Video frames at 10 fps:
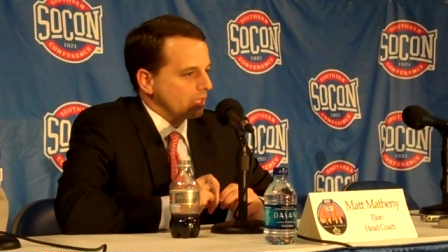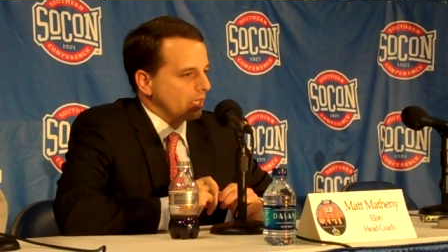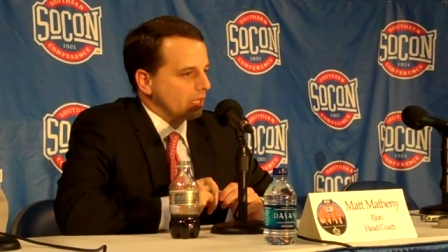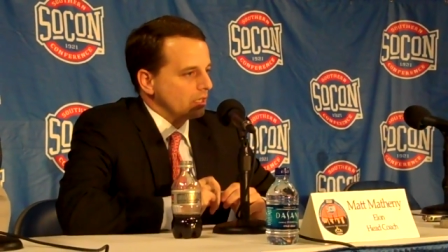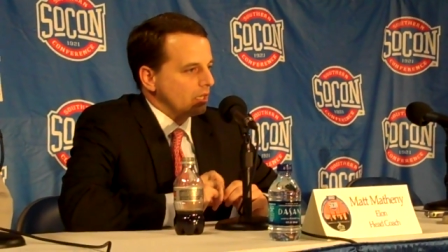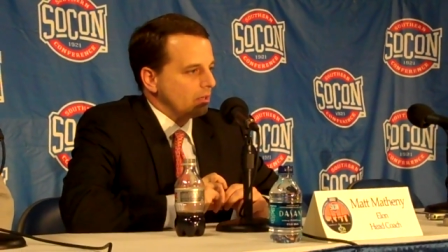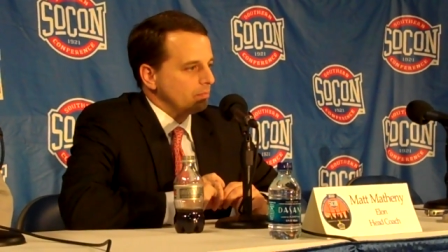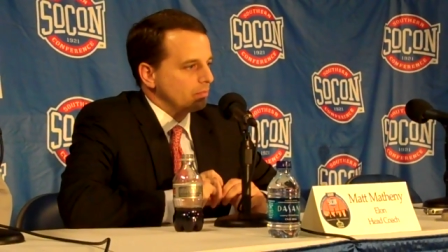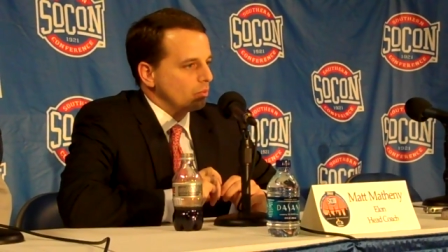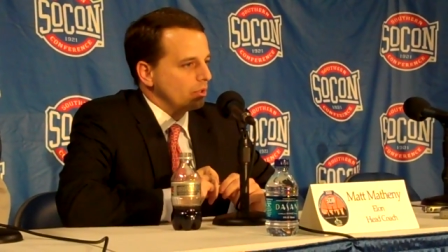And
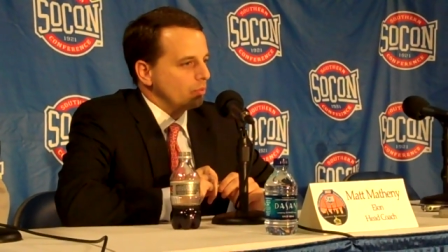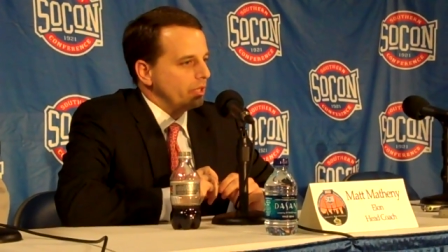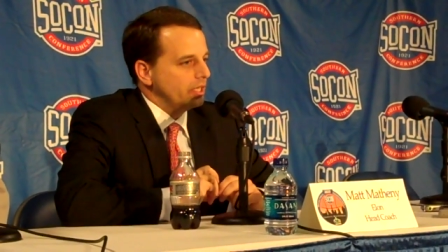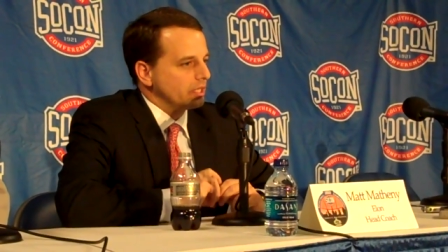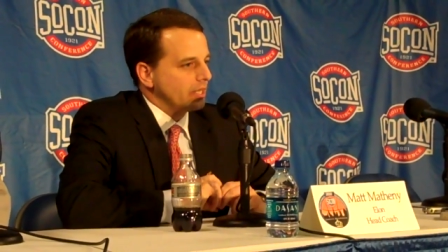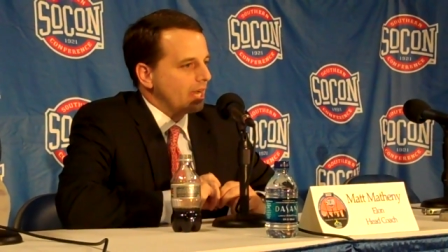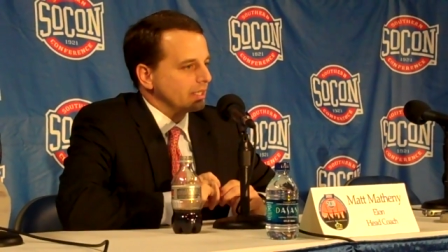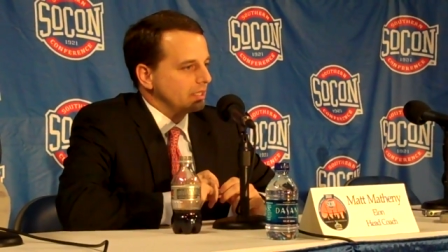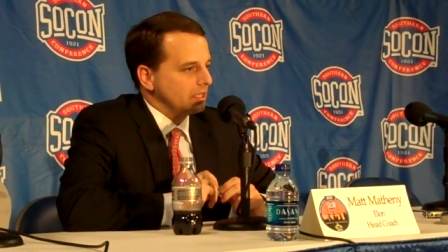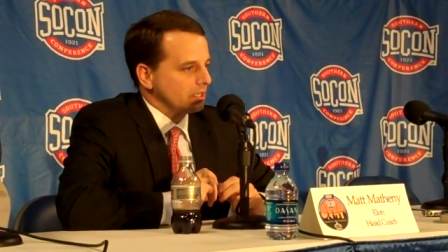we did
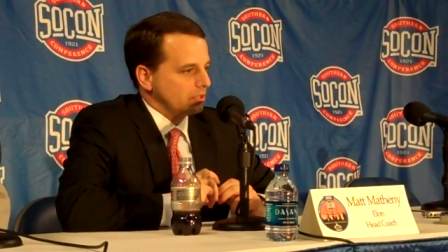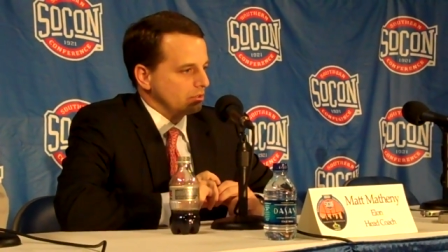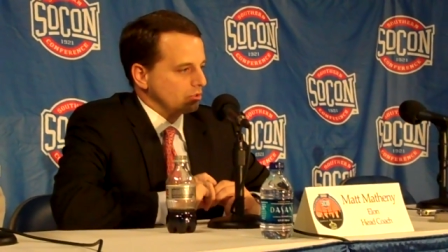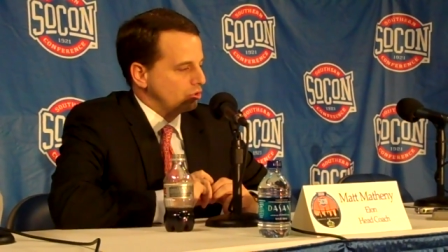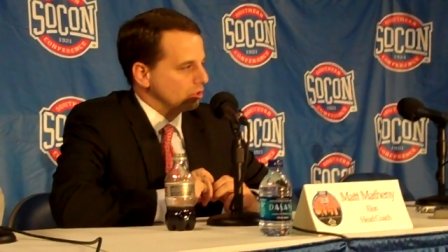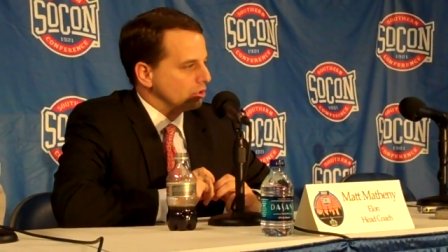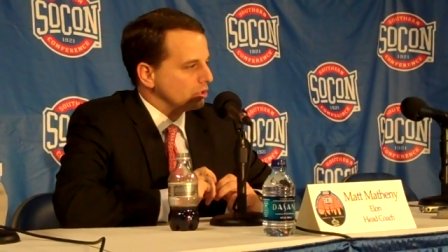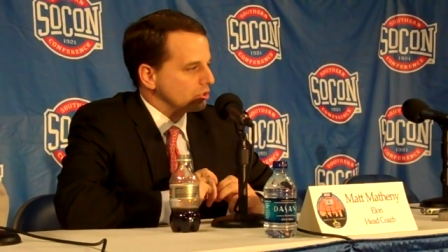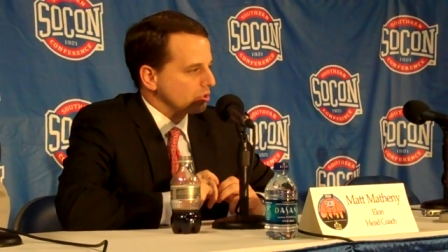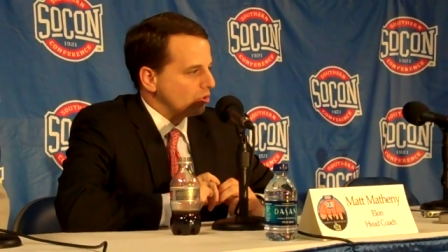not get good
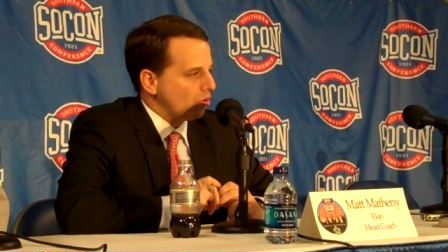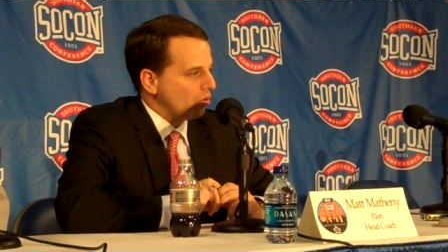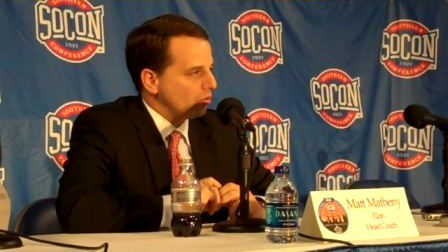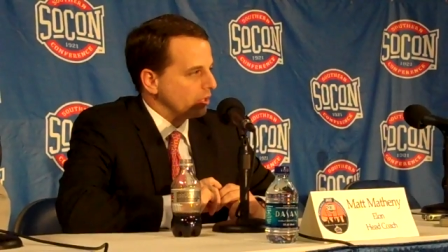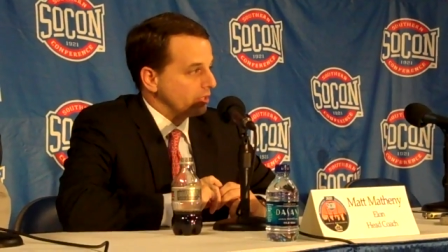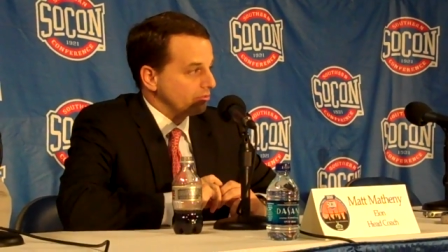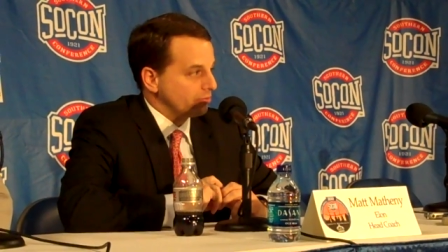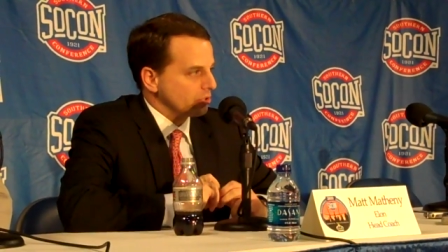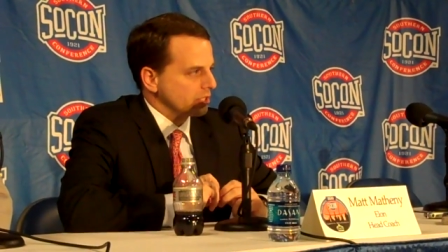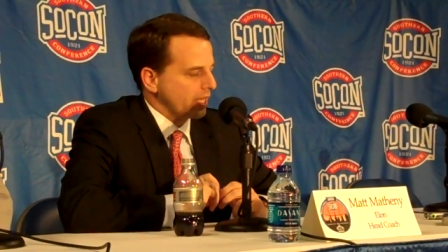looks at all in the
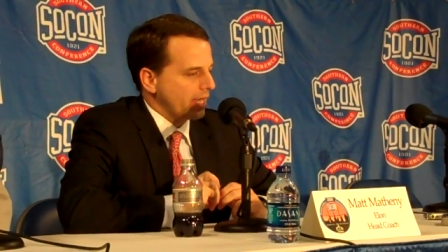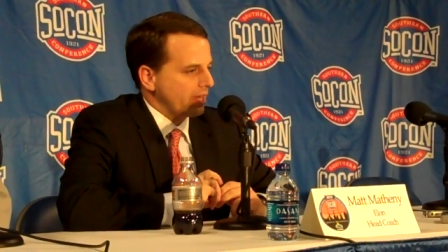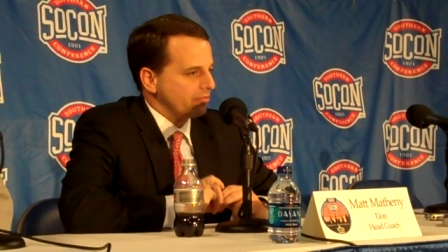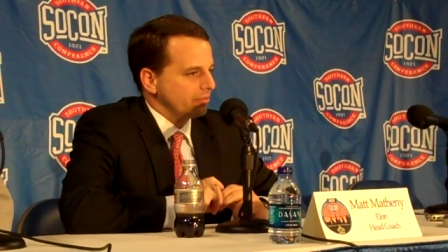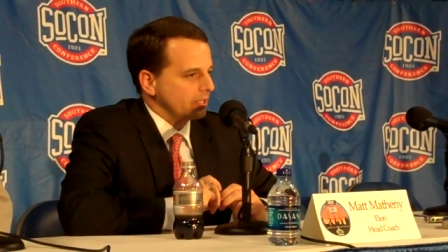first half.